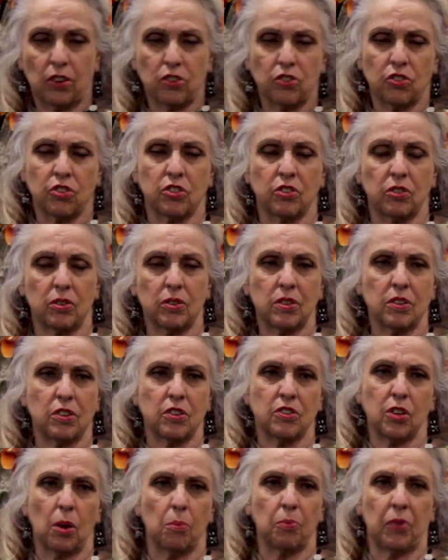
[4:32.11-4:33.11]
There's
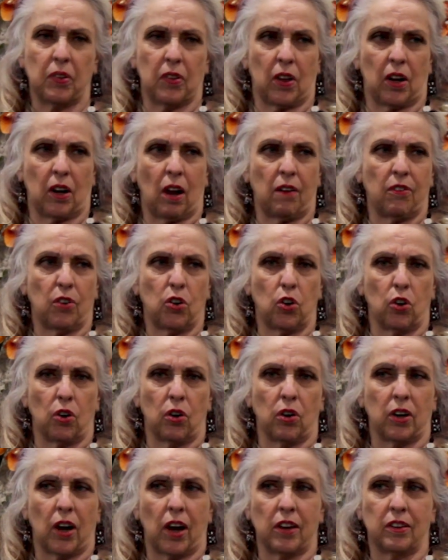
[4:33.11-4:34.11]
something that I've
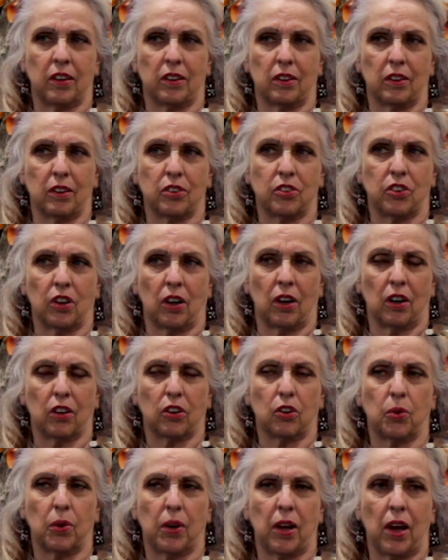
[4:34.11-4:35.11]
heard, I didn't
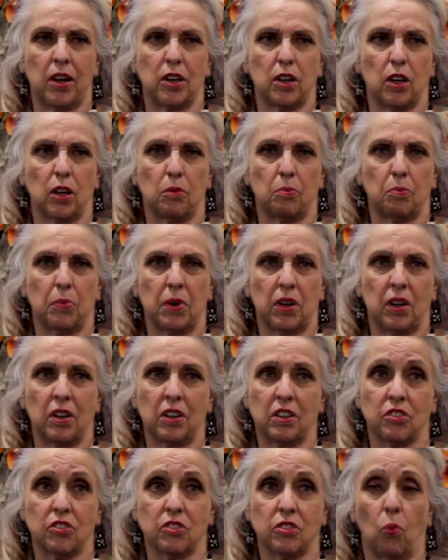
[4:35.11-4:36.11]
create it, but
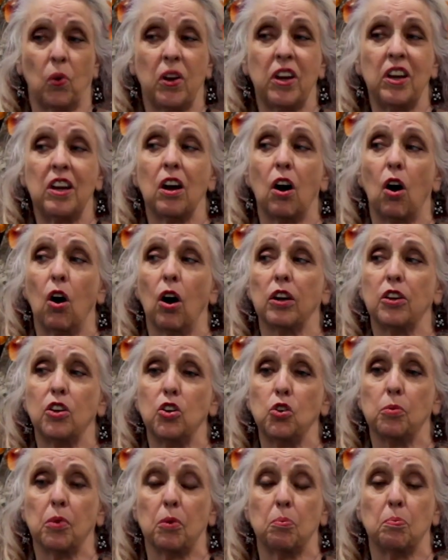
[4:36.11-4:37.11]
it's we
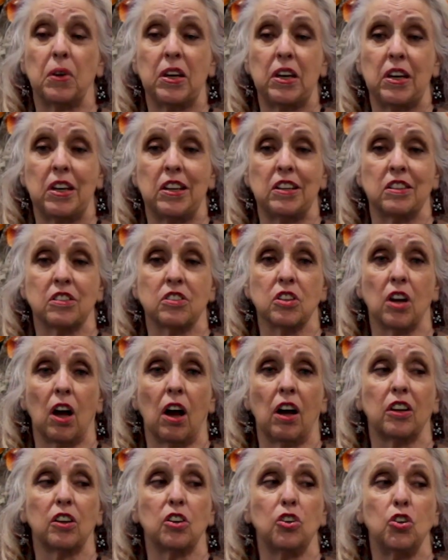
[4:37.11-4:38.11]
are human beings,
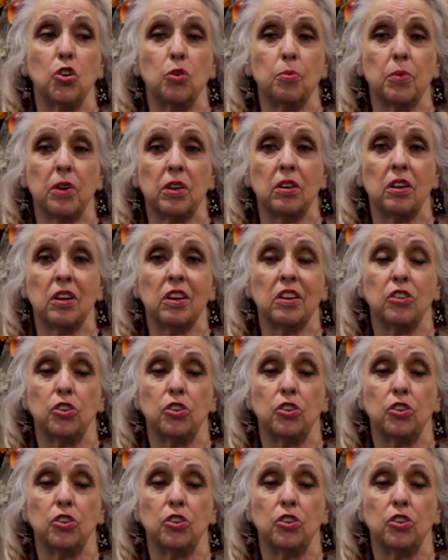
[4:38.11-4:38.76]
not human